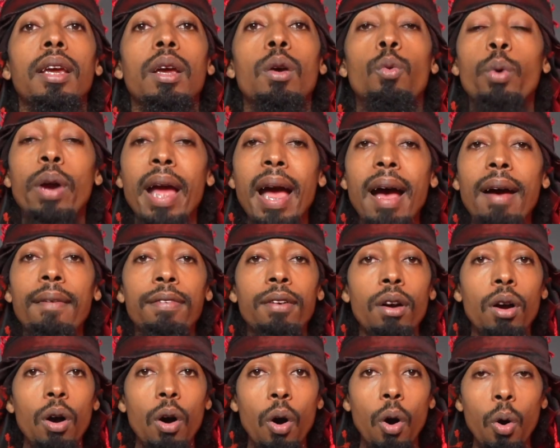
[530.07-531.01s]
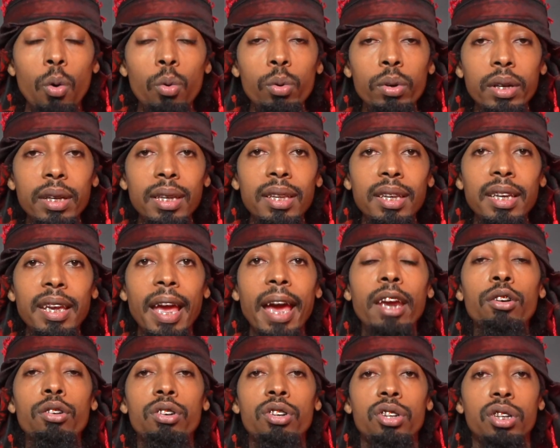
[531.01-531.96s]
We have only the
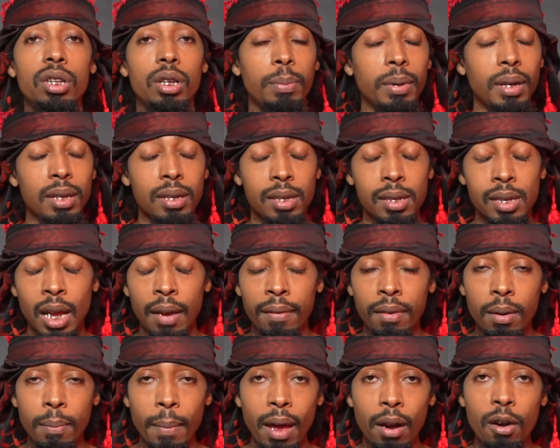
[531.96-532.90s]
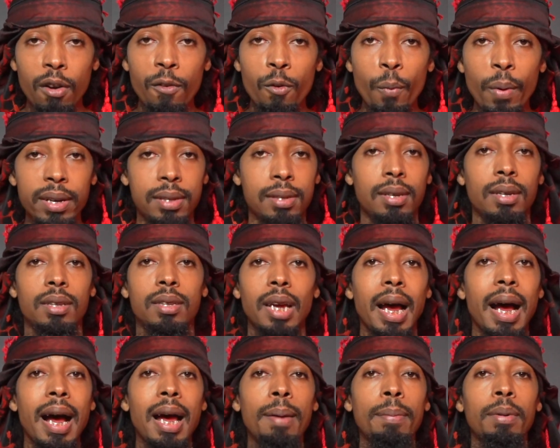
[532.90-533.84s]
energy, because it's not even a matter of wasting
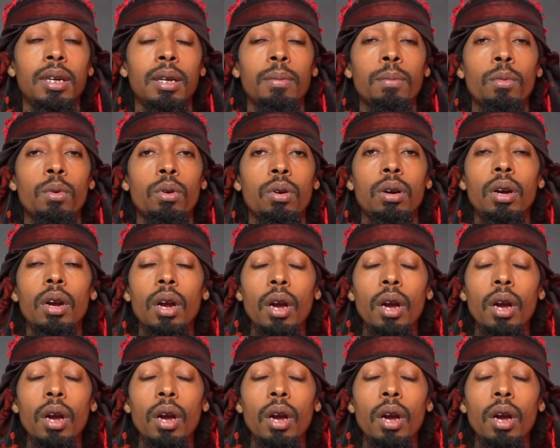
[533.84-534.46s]
time anymore.